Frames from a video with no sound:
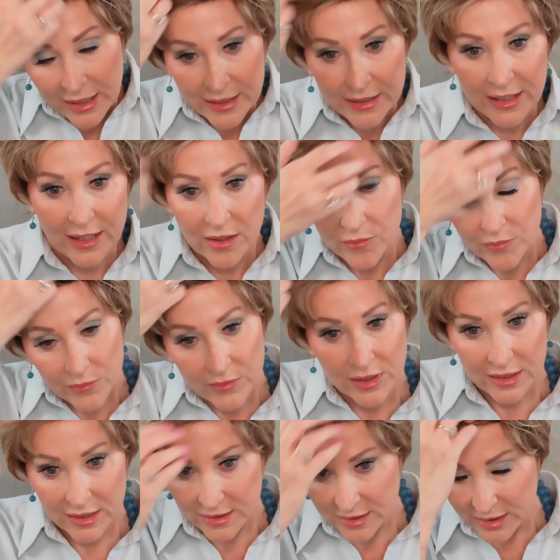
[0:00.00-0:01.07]
now,
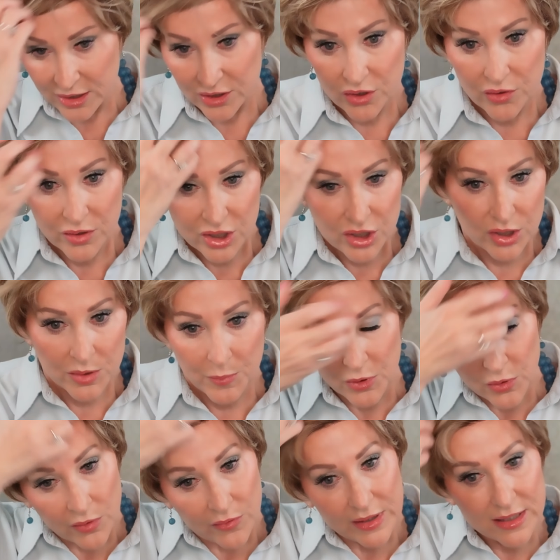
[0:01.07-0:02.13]
like I said, you could just
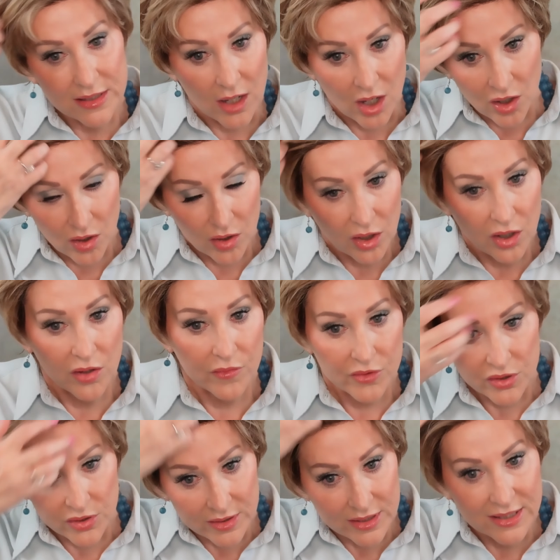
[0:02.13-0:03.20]
pull these all over
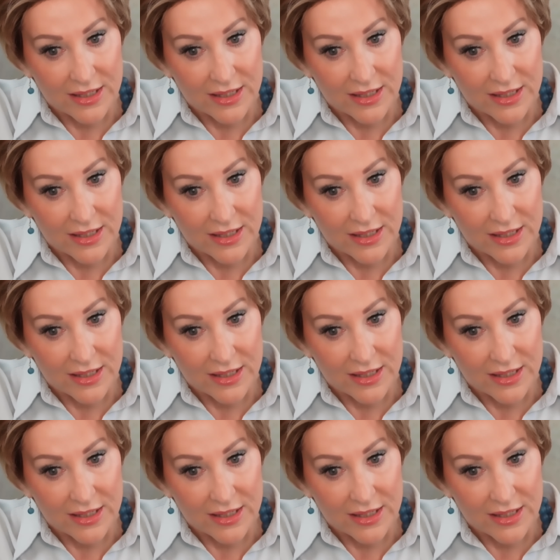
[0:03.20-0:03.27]
to the